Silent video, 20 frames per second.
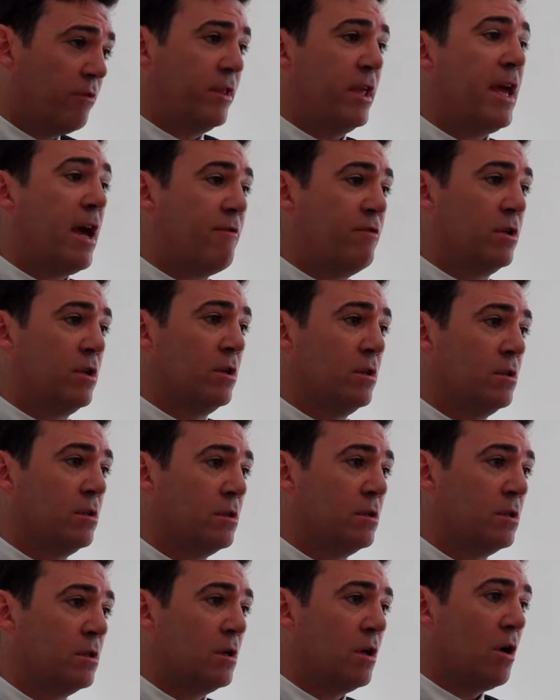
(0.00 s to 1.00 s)
of the
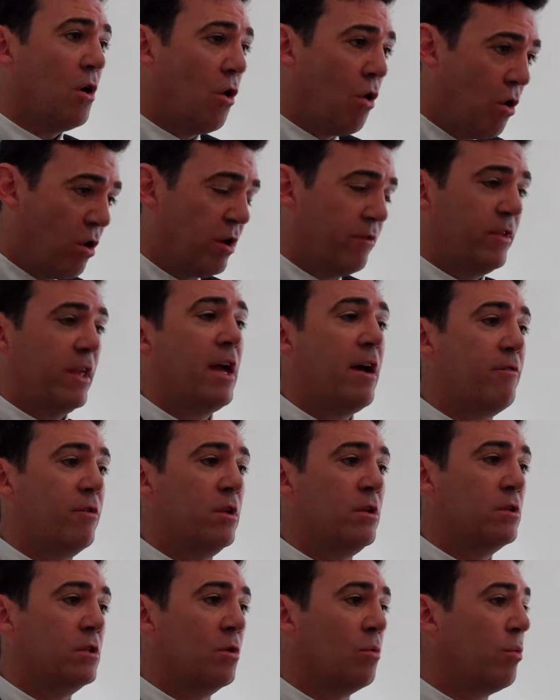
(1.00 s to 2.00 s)
evidence
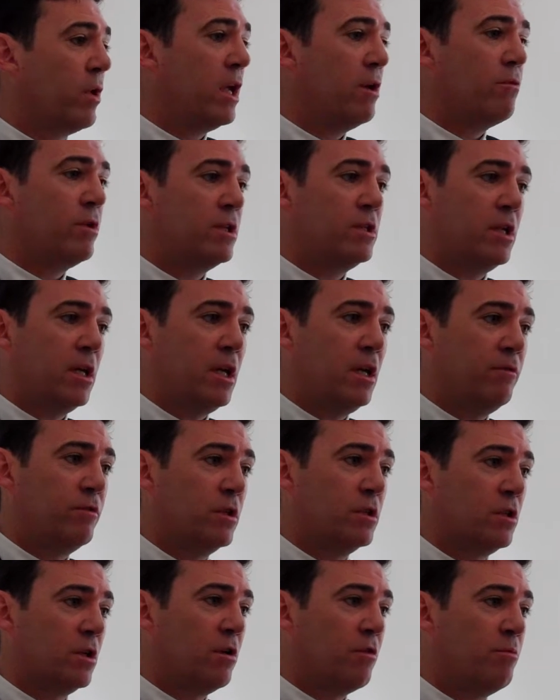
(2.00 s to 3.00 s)
that we
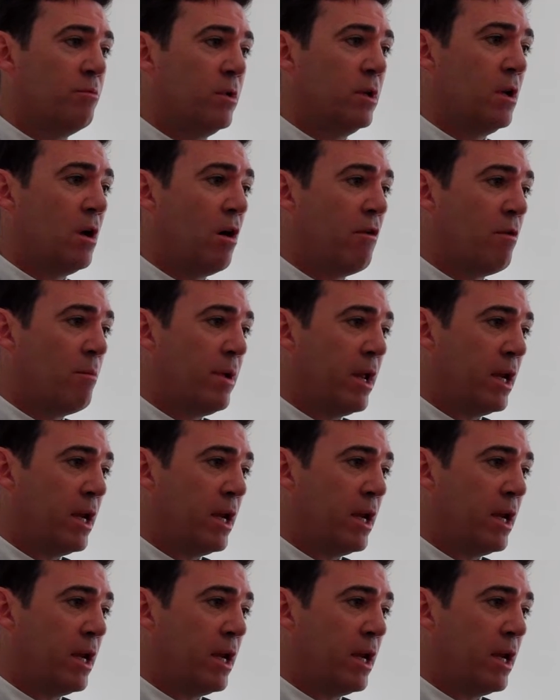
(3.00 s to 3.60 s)
received as a government over